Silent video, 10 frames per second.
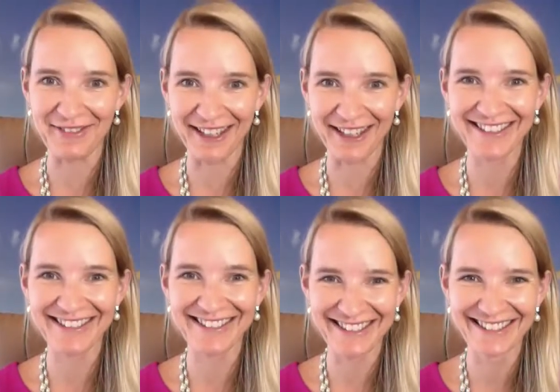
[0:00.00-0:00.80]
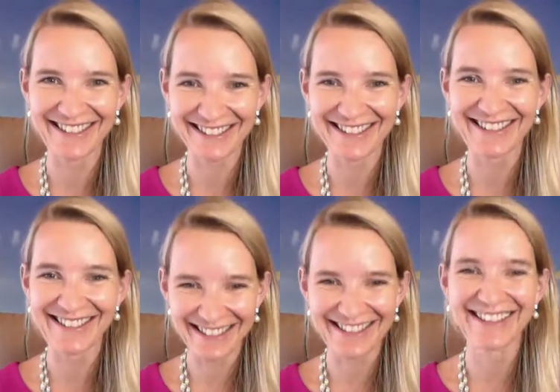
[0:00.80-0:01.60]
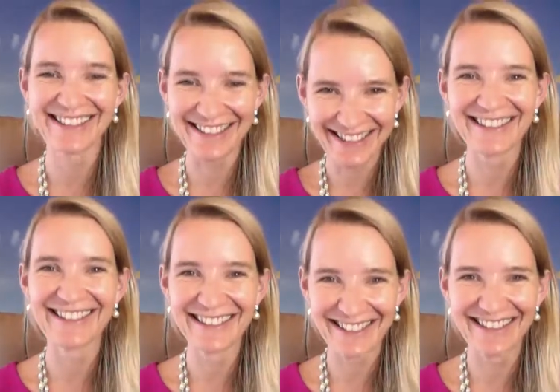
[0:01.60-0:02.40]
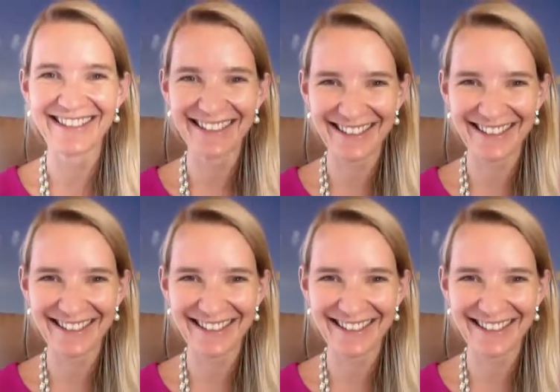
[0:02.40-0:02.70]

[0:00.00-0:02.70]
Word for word: right? Multiple women, um, you know, I